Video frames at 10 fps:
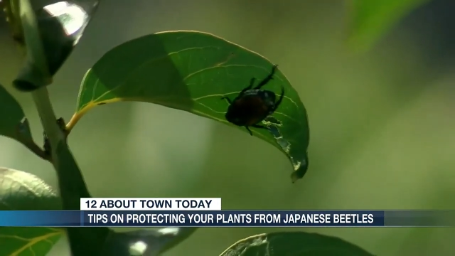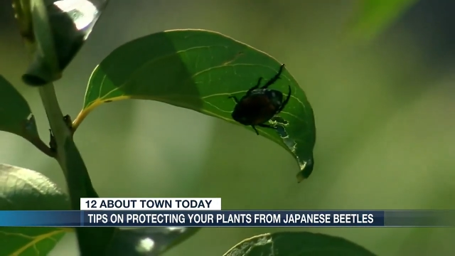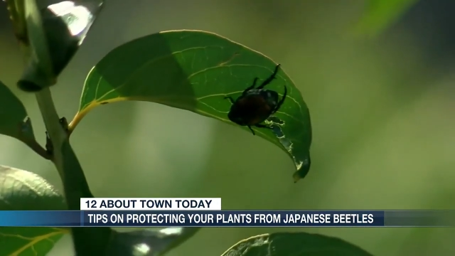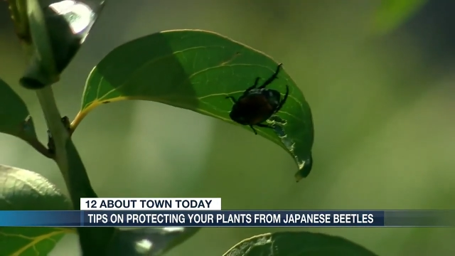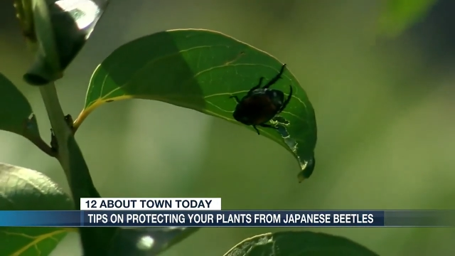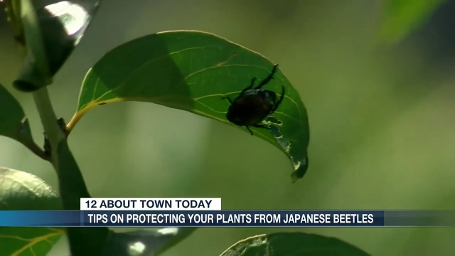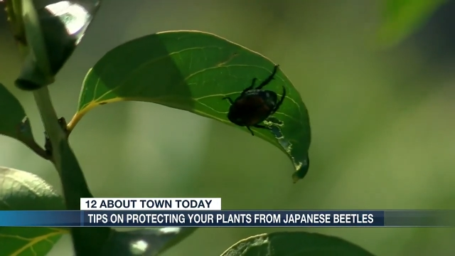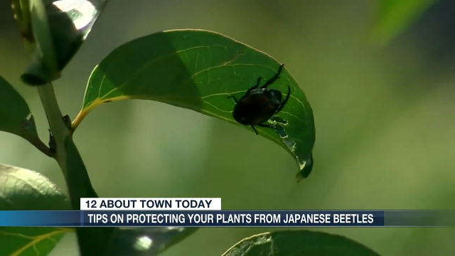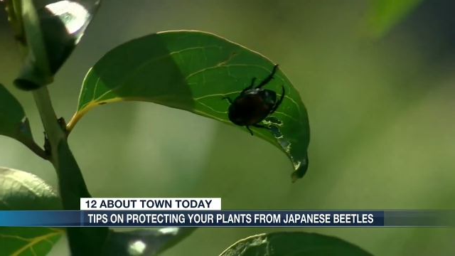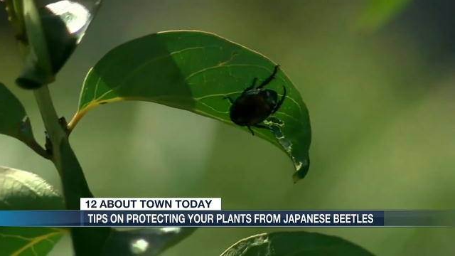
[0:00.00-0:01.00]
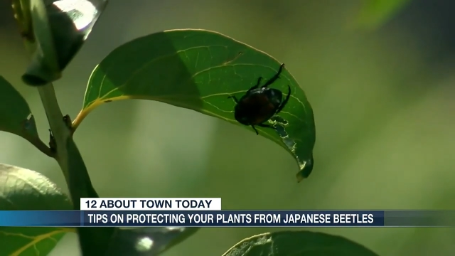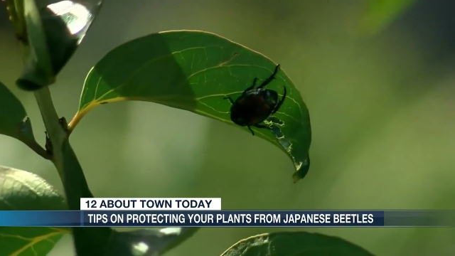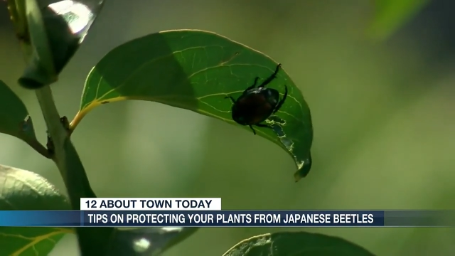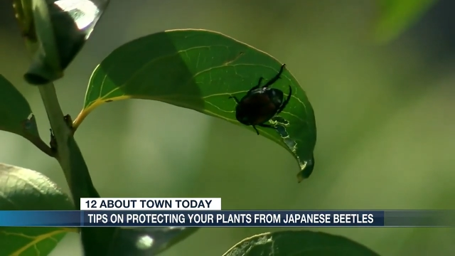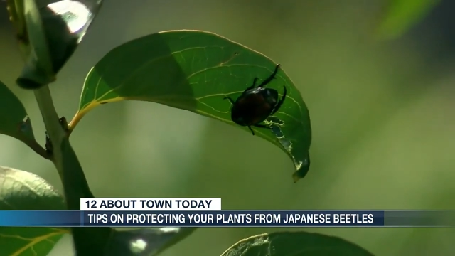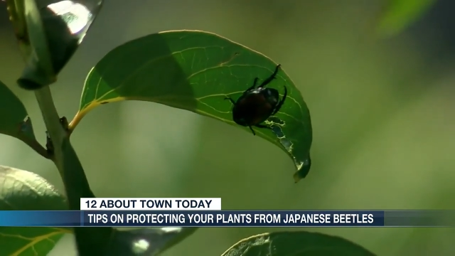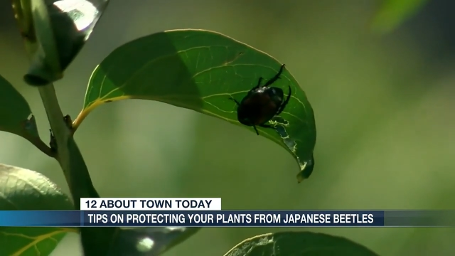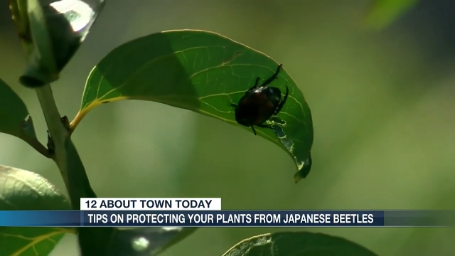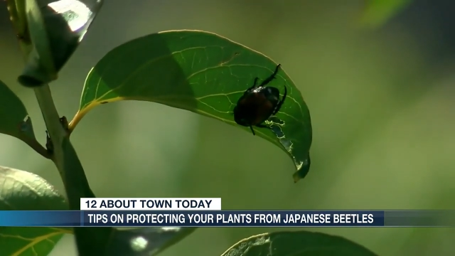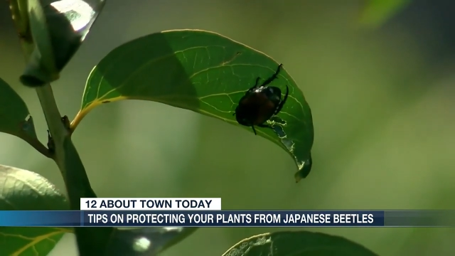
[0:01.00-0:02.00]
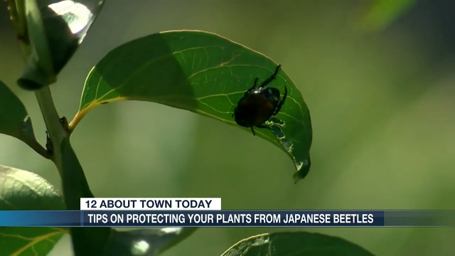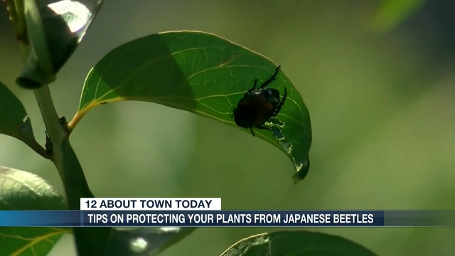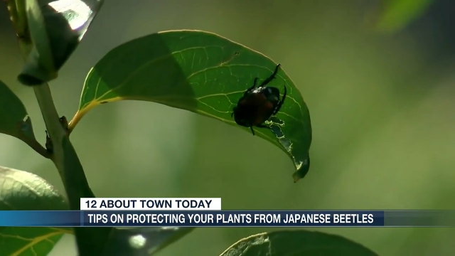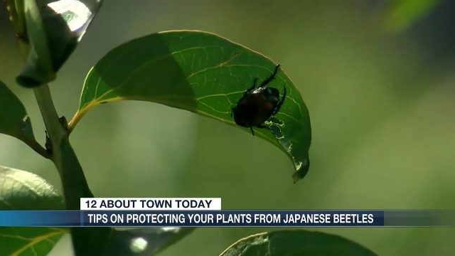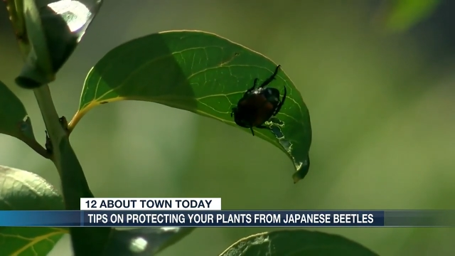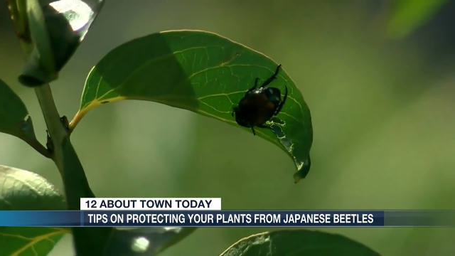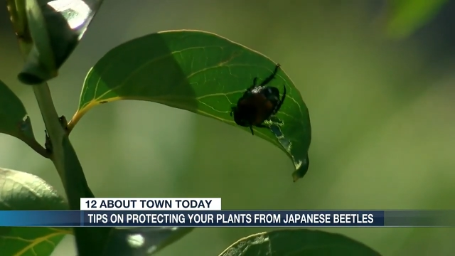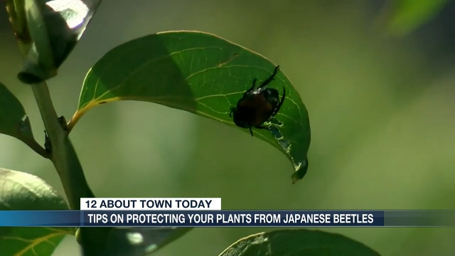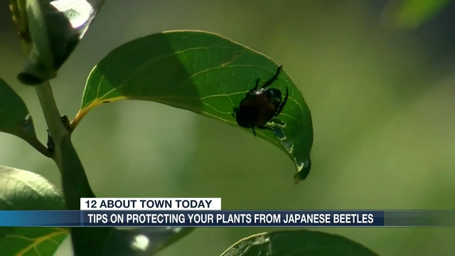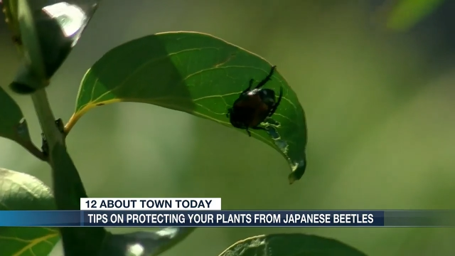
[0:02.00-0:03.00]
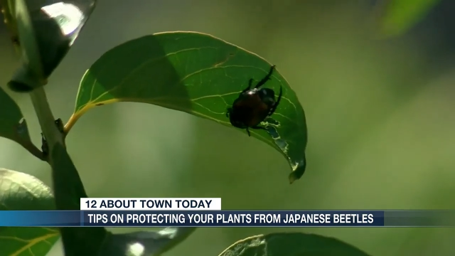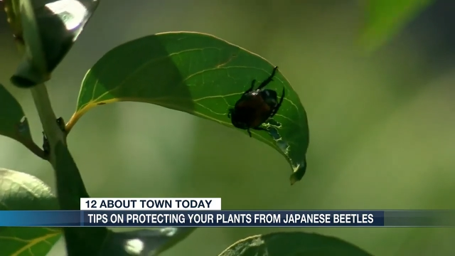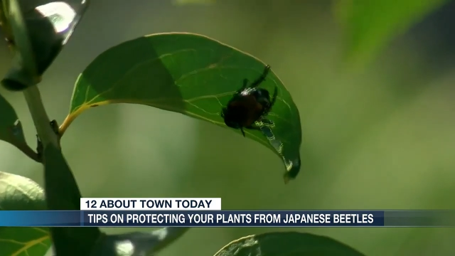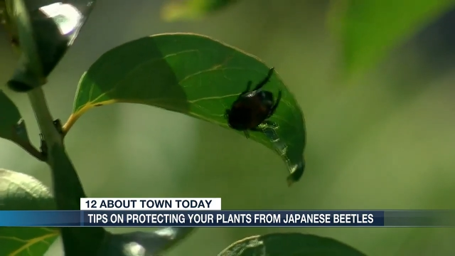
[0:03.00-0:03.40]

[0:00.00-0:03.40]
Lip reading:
[unreadable: no face in view]